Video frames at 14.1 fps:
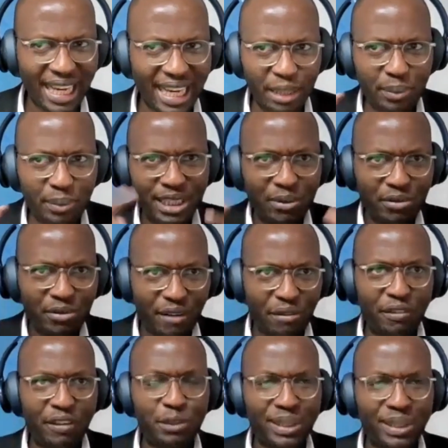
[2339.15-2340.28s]
And that may seem very
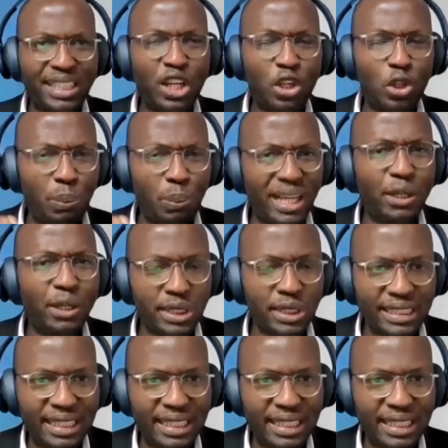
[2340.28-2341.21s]
far-fetched, but you pick out